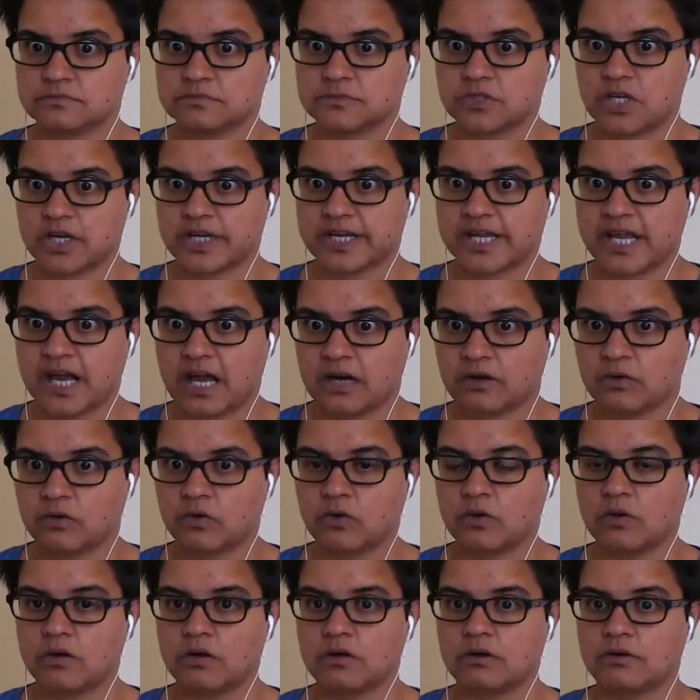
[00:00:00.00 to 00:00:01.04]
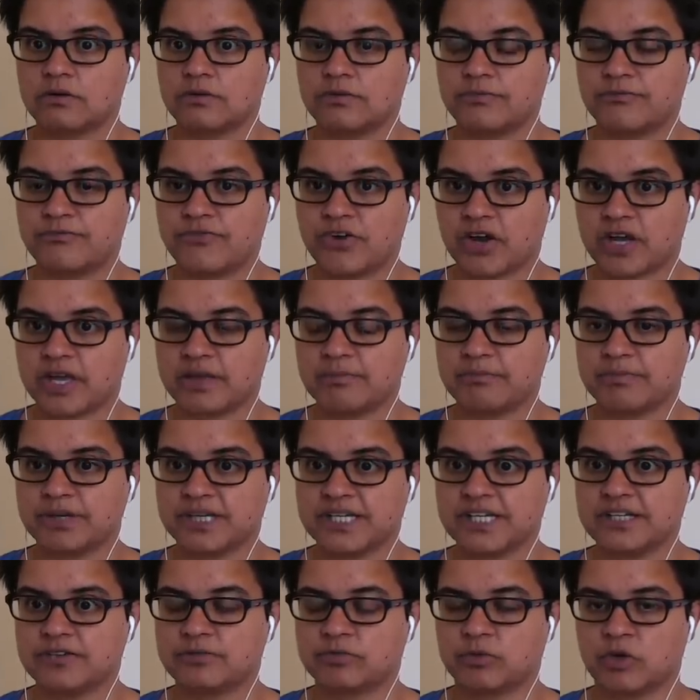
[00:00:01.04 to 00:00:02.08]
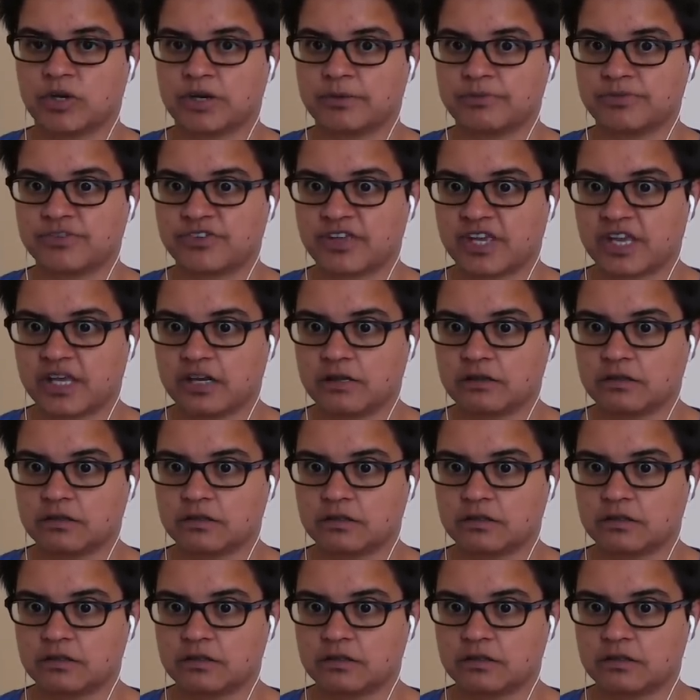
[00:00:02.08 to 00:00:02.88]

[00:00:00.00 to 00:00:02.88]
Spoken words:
I cannot fucking believe what I'm seeing.